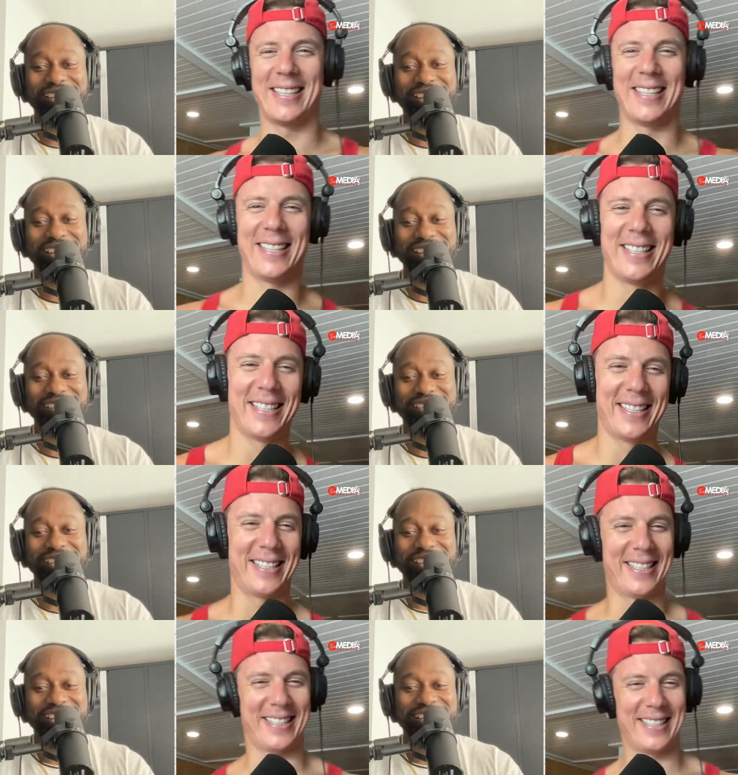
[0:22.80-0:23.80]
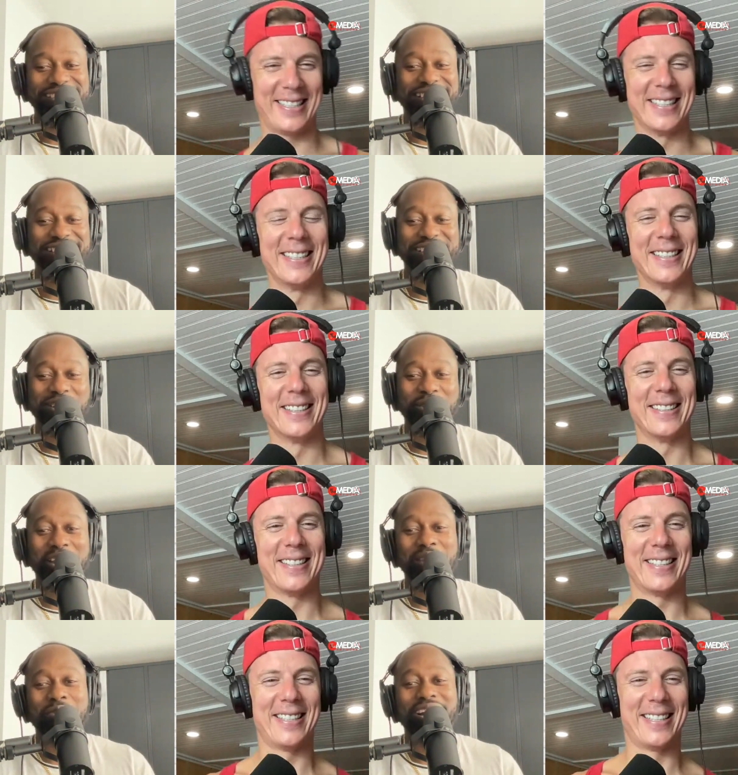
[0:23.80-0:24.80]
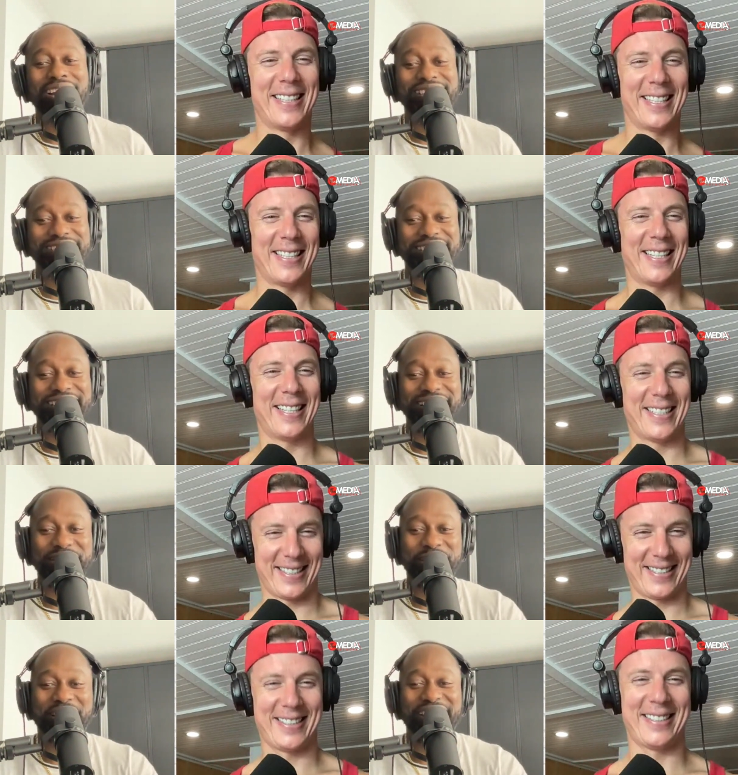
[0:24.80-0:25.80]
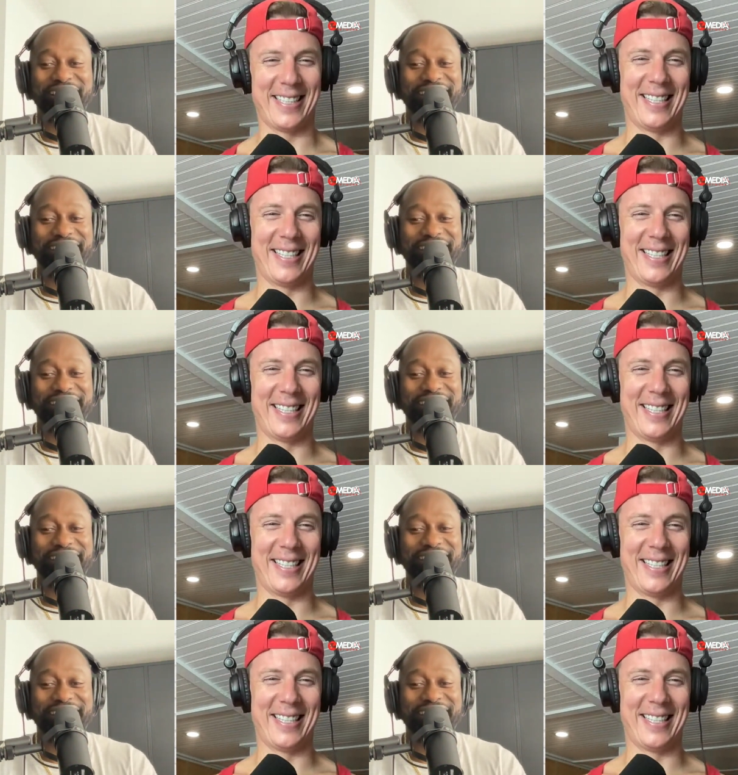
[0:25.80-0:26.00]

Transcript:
Speaker 1: that. He said the GOAT Albert Einstein. That's fire.